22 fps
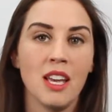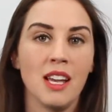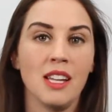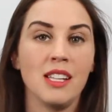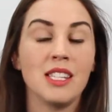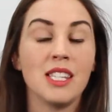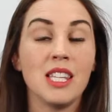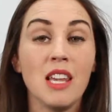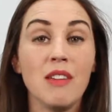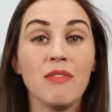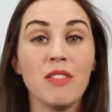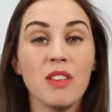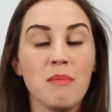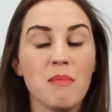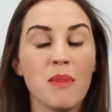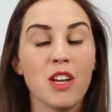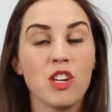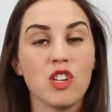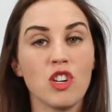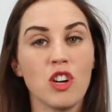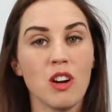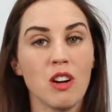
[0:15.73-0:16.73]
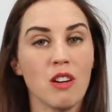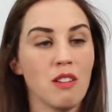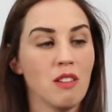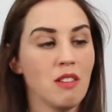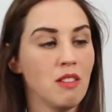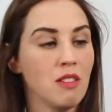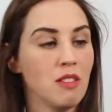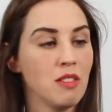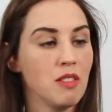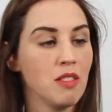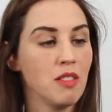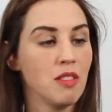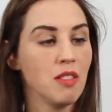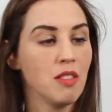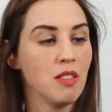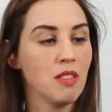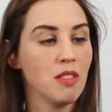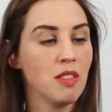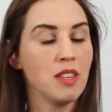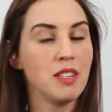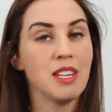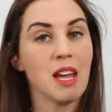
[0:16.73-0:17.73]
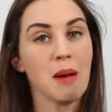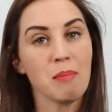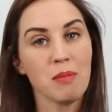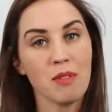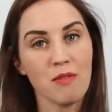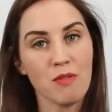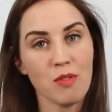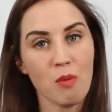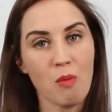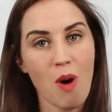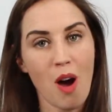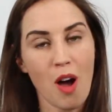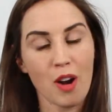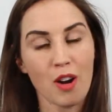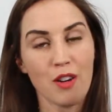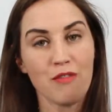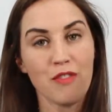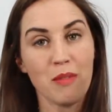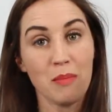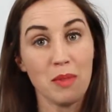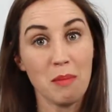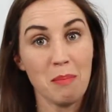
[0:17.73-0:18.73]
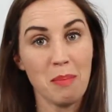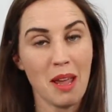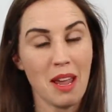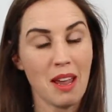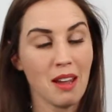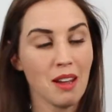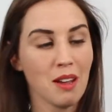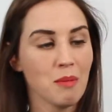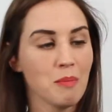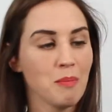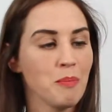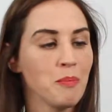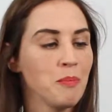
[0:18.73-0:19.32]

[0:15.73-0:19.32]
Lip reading: and safely measure the depth of the water from the bank.